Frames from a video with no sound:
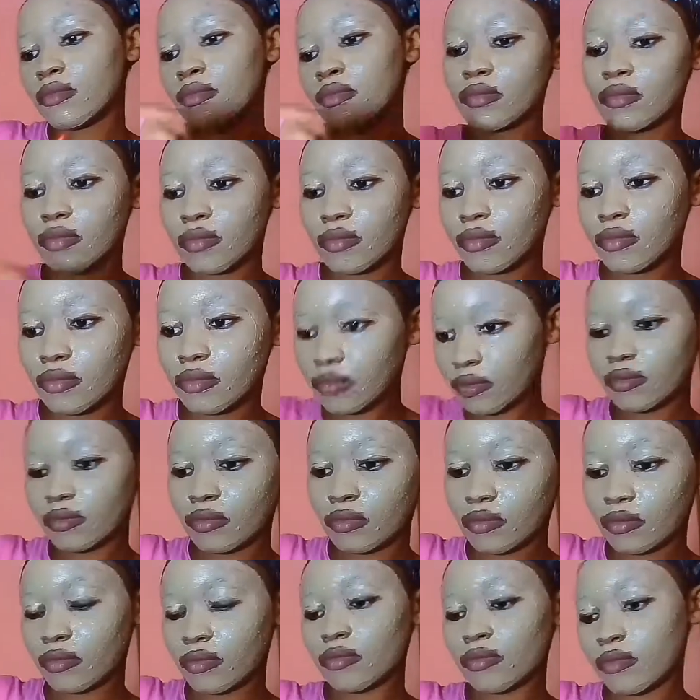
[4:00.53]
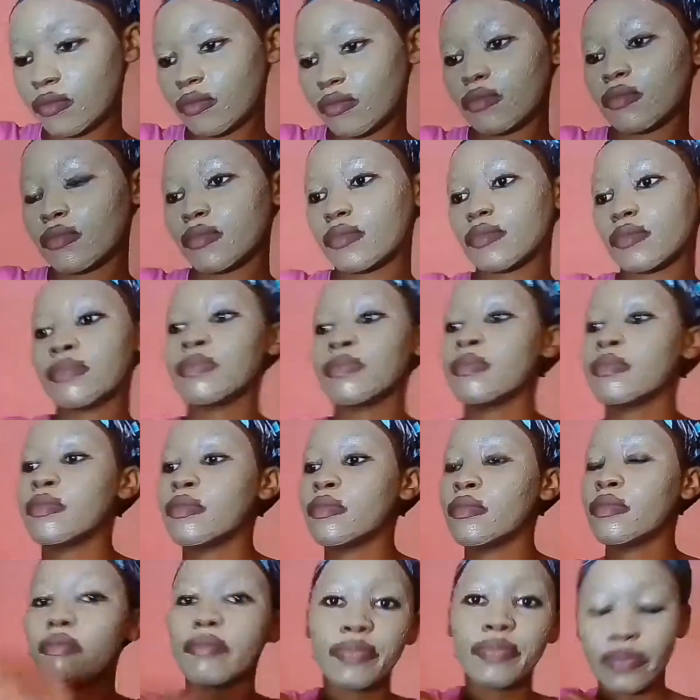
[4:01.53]
another one every day
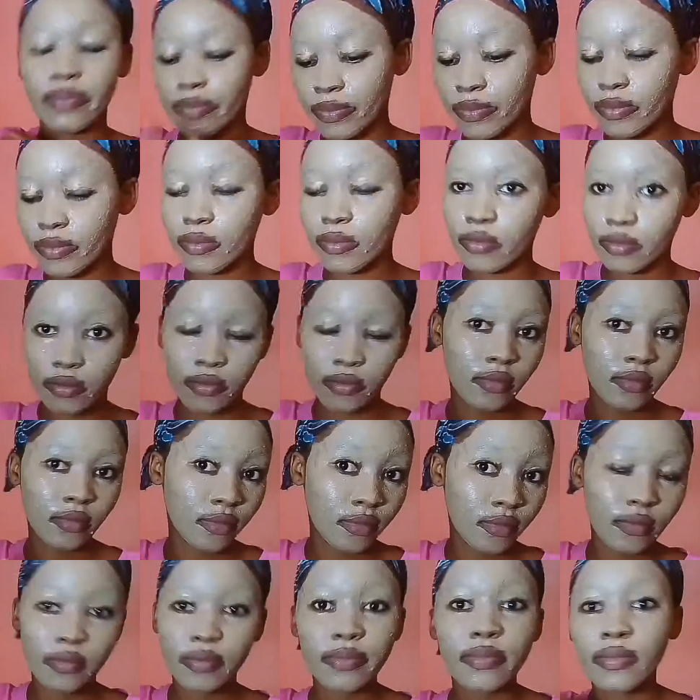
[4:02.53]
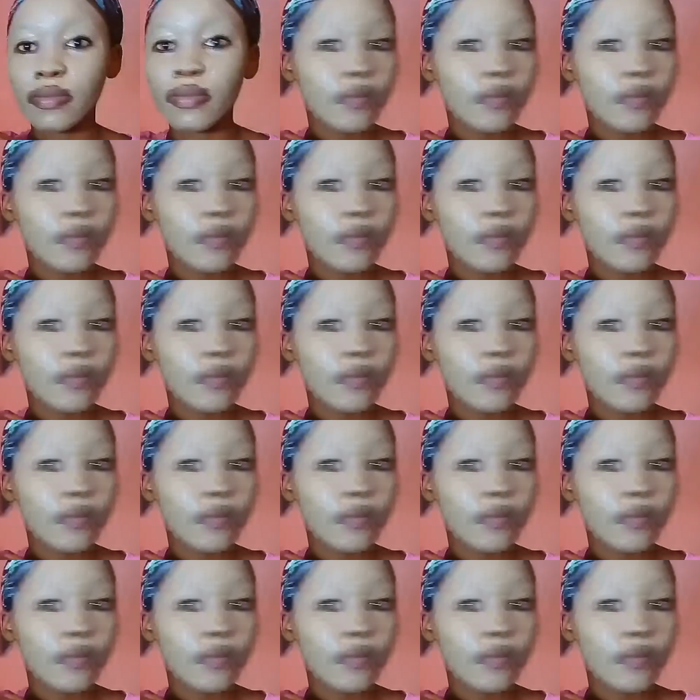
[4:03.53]
that you want.